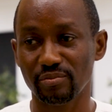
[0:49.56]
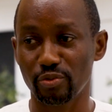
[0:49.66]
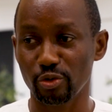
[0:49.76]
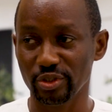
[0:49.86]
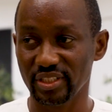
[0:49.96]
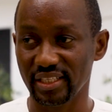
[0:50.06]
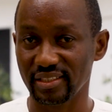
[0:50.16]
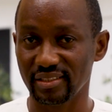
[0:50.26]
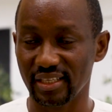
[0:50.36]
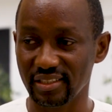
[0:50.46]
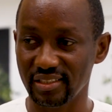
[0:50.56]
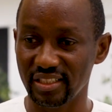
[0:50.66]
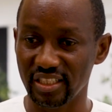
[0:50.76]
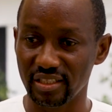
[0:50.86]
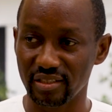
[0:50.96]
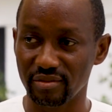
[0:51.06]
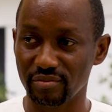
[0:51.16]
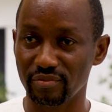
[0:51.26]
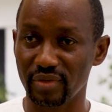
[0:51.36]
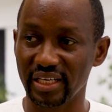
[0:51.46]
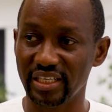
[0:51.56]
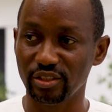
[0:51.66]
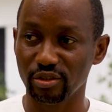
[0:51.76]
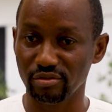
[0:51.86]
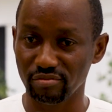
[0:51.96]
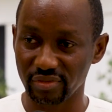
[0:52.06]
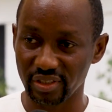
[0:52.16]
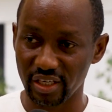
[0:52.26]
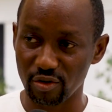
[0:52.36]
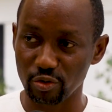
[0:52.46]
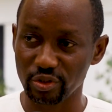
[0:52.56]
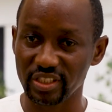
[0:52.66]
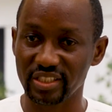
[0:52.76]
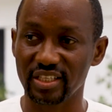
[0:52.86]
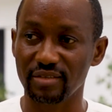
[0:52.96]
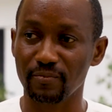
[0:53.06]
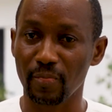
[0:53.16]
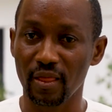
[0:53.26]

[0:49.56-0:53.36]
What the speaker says: process, that is the migration ecosystem,